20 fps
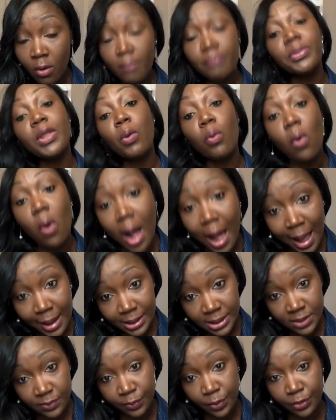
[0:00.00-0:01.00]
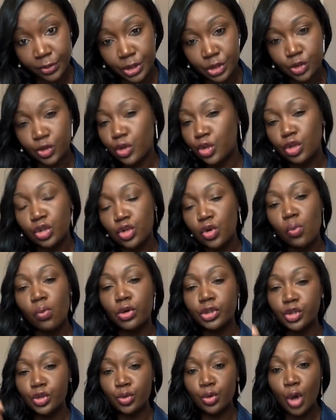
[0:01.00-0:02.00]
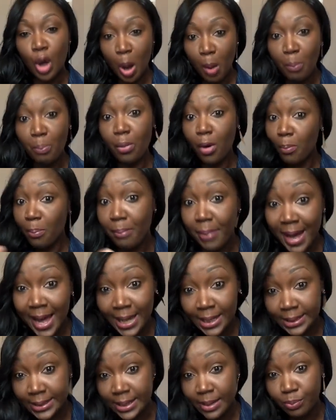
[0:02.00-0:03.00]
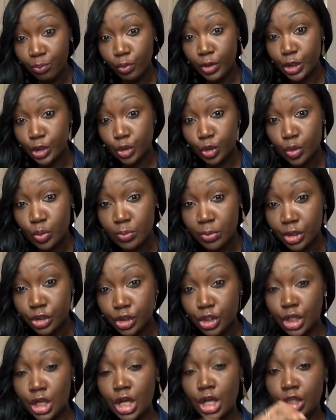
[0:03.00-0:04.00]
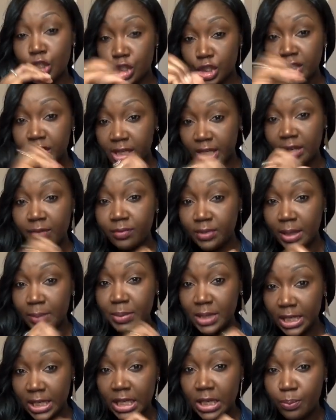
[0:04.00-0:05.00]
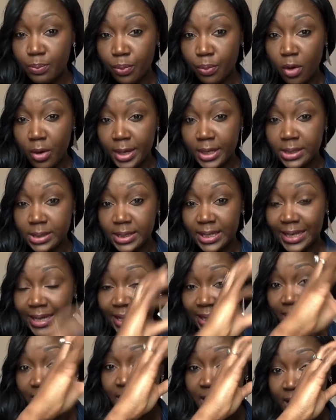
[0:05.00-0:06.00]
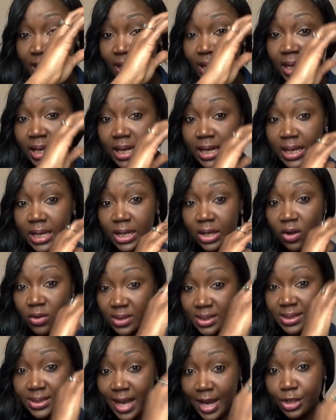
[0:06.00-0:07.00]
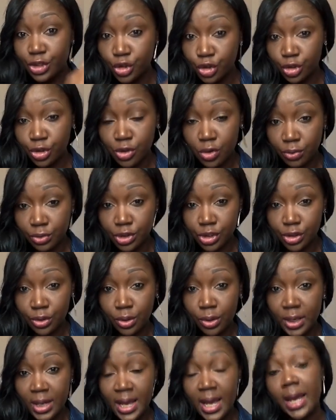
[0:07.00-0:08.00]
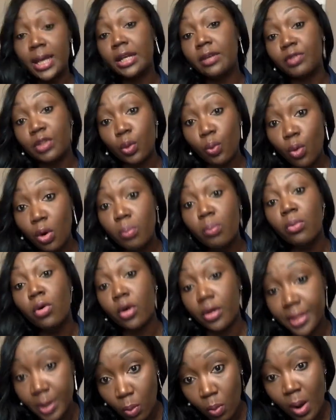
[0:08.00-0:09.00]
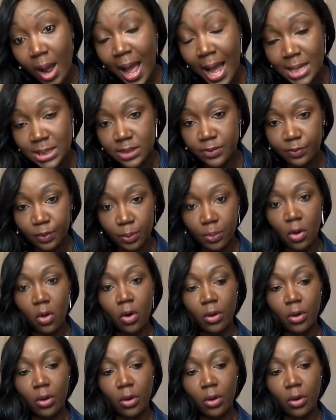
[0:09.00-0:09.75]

they will ask for it. So you don't want to bombard them with too much. Just give them key points in a concise structure, and if they want more, they will ask for more.